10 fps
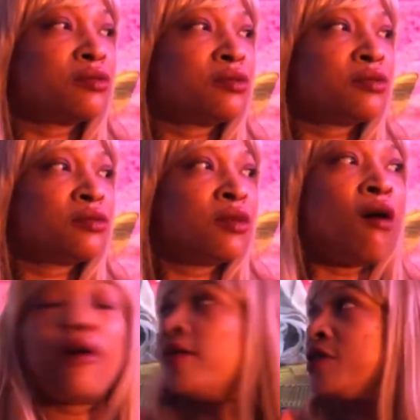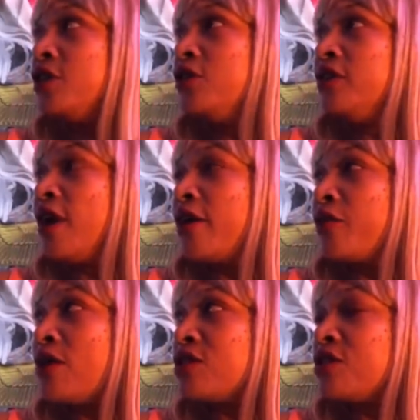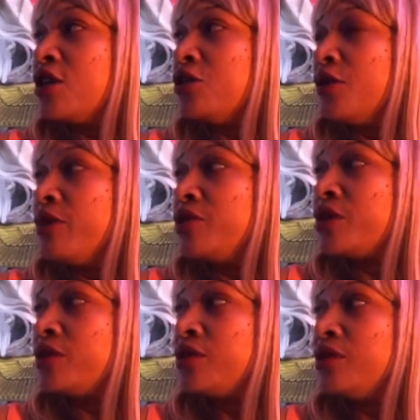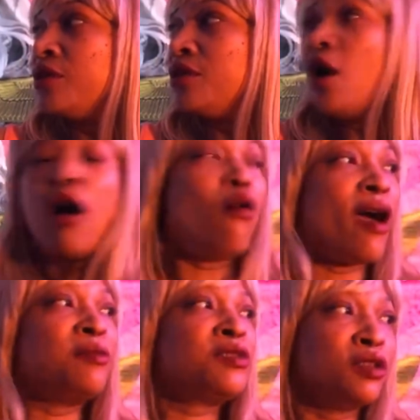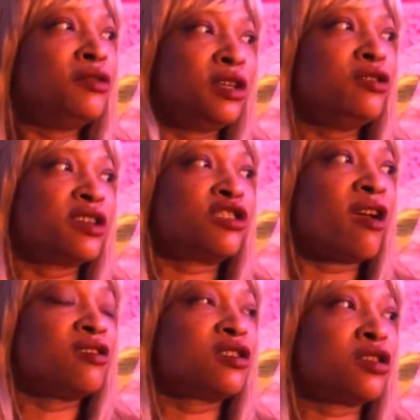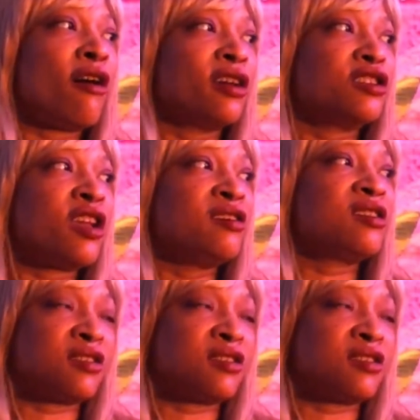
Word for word: Listen, if I did it, it's age appropriate because it's my age and I did it.